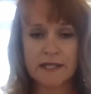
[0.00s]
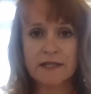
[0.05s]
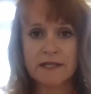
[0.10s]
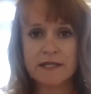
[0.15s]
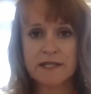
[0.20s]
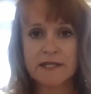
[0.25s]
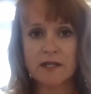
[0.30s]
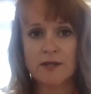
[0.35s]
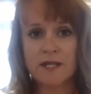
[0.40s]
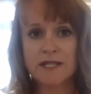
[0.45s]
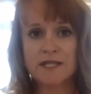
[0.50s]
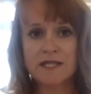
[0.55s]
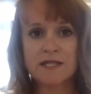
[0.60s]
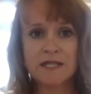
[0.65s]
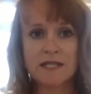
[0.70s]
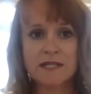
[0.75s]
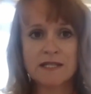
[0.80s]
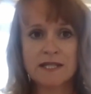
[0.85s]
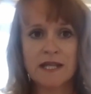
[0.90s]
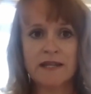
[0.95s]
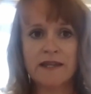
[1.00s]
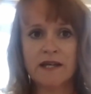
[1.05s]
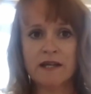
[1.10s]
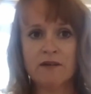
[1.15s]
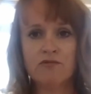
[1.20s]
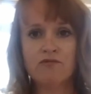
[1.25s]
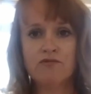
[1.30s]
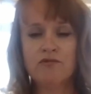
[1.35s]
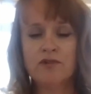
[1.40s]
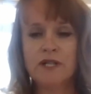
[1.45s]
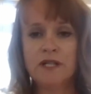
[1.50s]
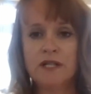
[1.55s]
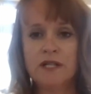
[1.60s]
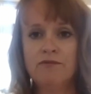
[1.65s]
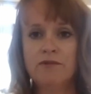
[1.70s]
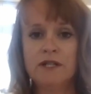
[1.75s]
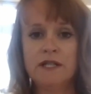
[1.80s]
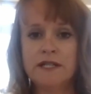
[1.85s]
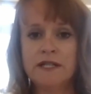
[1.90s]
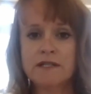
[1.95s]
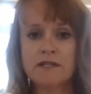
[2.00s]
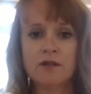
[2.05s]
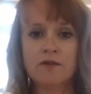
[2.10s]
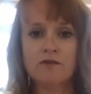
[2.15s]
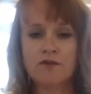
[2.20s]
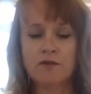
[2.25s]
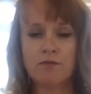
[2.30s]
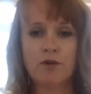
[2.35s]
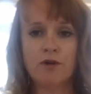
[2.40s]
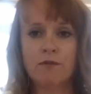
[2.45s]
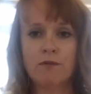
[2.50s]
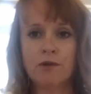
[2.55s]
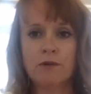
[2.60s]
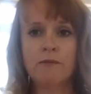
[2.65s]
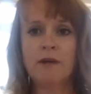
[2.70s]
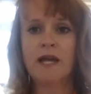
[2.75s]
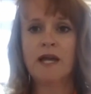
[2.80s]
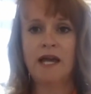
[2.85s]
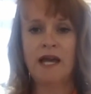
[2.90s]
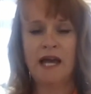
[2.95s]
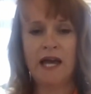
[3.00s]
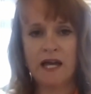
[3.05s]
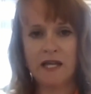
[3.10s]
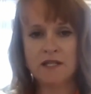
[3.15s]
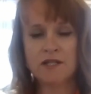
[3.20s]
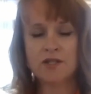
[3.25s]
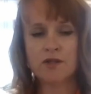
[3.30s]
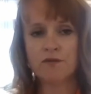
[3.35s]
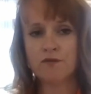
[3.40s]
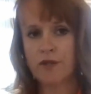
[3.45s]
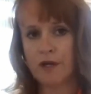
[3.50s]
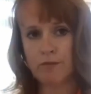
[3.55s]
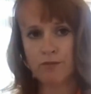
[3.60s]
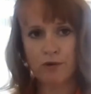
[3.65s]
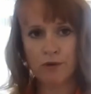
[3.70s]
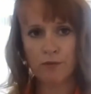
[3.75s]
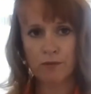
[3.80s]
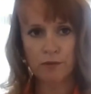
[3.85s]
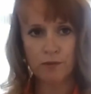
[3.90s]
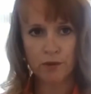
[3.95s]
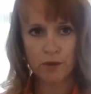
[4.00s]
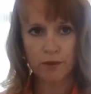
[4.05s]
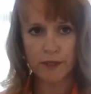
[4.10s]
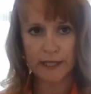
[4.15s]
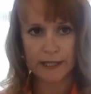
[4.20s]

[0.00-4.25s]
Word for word: And so it's things like that really, really solved a problem and solved that problem